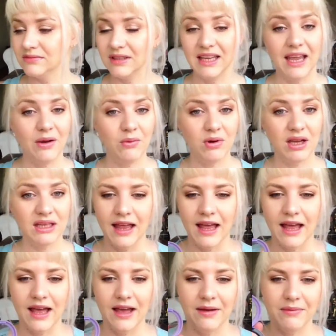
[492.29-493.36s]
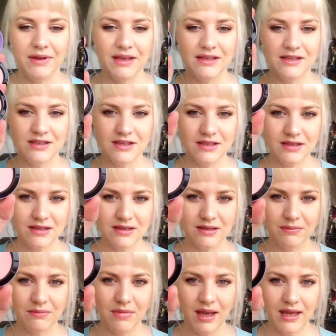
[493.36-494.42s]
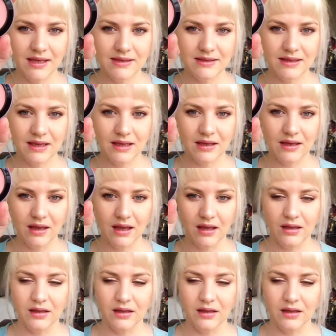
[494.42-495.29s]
get one. It's just this amazing